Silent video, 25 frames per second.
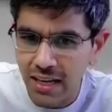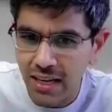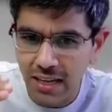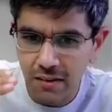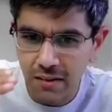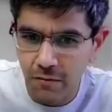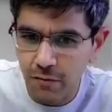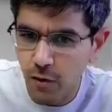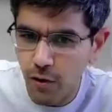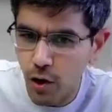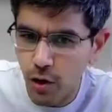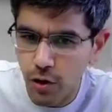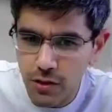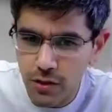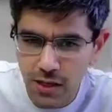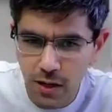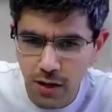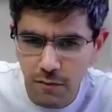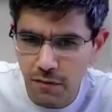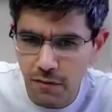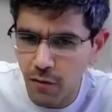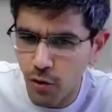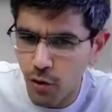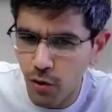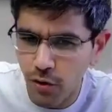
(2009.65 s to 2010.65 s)
It follows
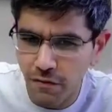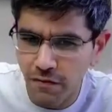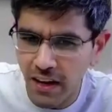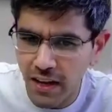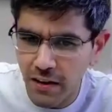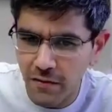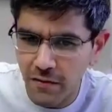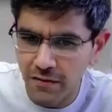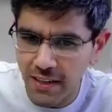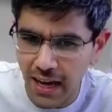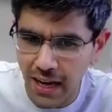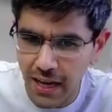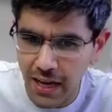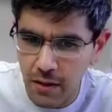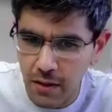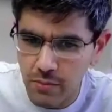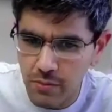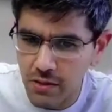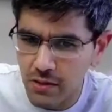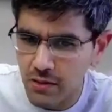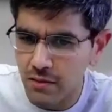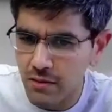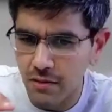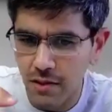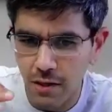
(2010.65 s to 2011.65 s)
up 4 or 5
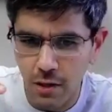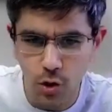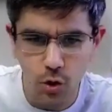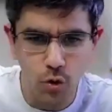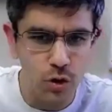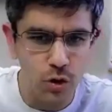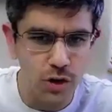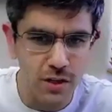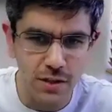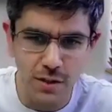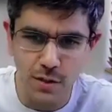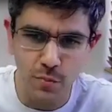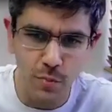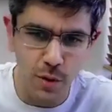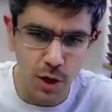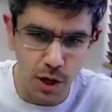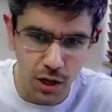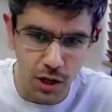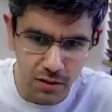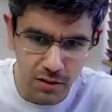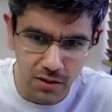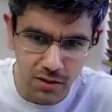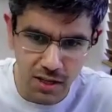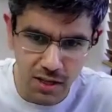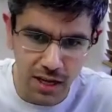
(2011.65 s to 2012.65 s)
times, no
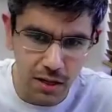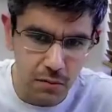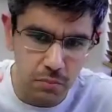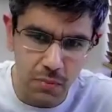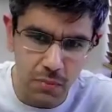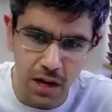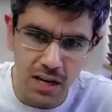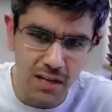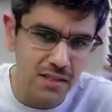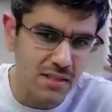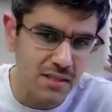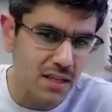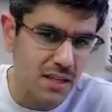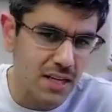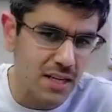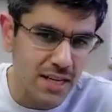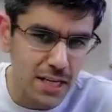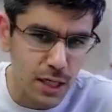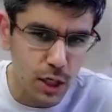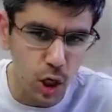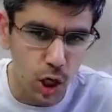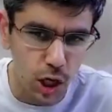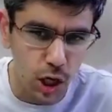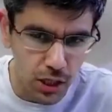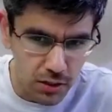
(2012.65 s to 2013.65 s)
response, right? Marks the
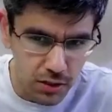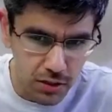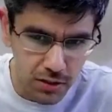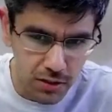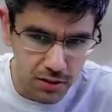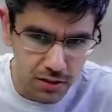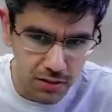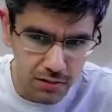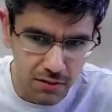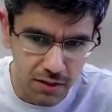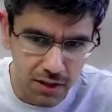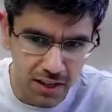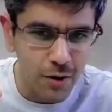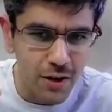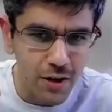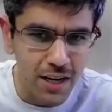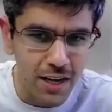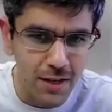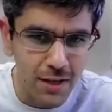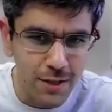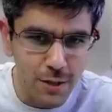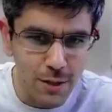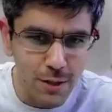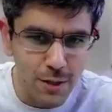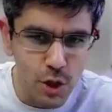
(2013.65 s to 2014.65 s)
lead lost. Now
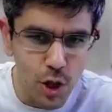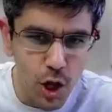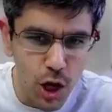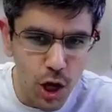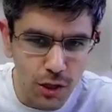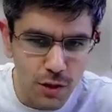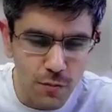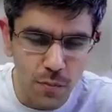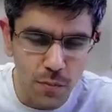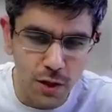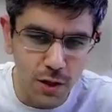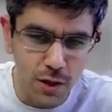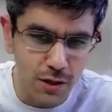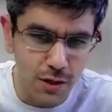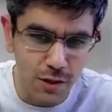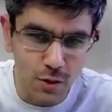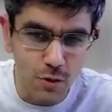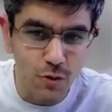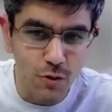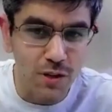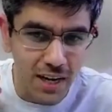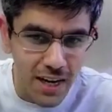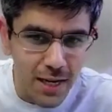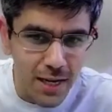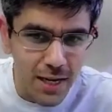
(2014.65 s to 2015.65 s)
it is lost because
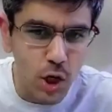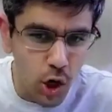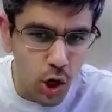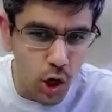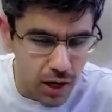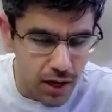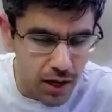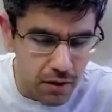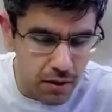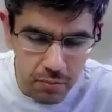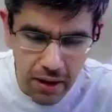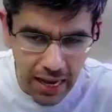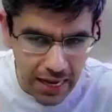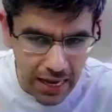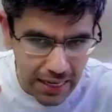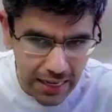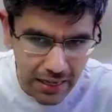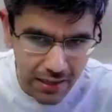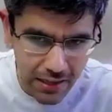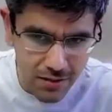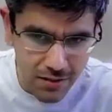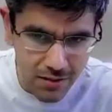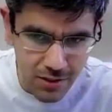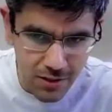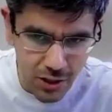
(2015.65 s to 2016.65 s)
you tried calling back
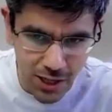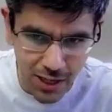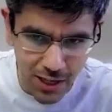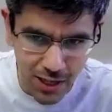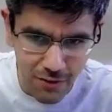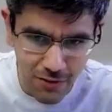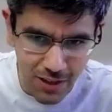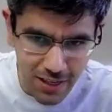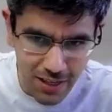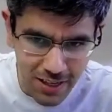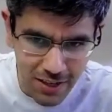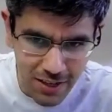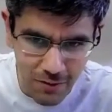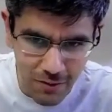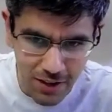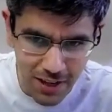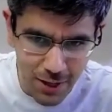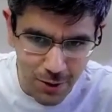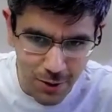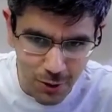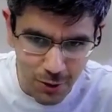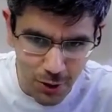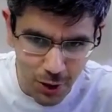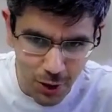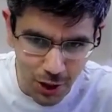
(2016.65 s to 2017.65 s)
and it's genuinely why
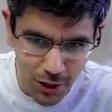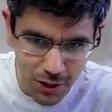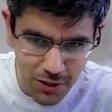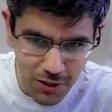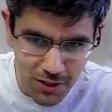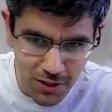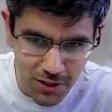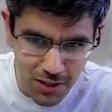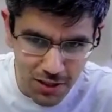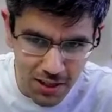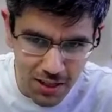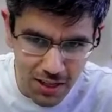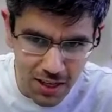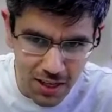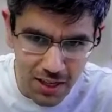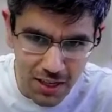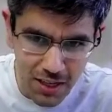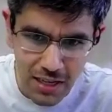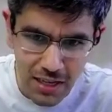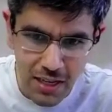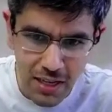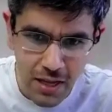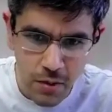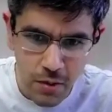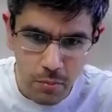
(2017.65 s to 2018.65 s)
you lost it,
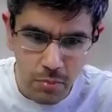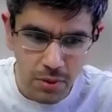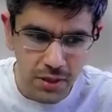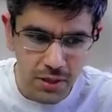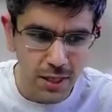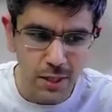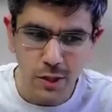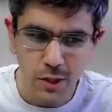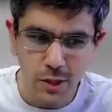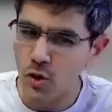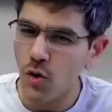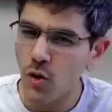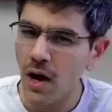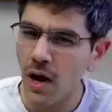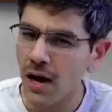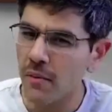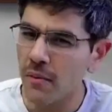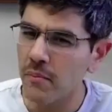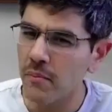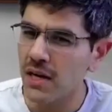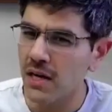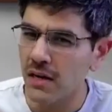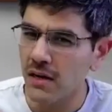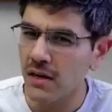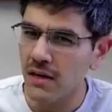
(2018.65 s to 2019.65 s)
right? But there's no
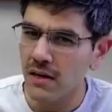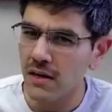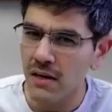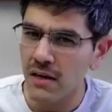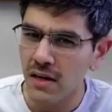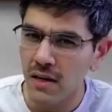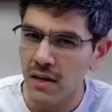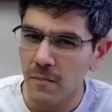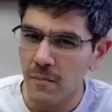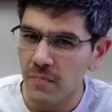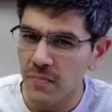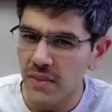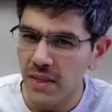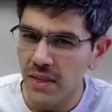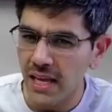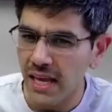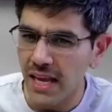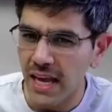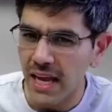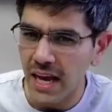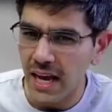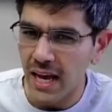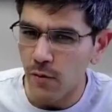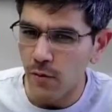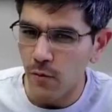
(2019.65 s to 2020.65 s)
harm in a
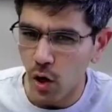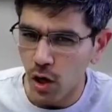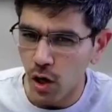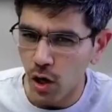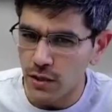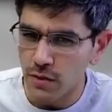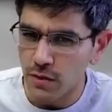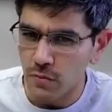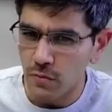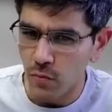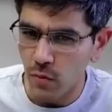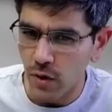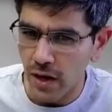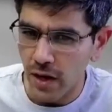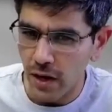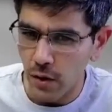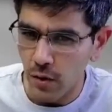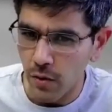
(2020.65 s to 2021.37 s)
AI voice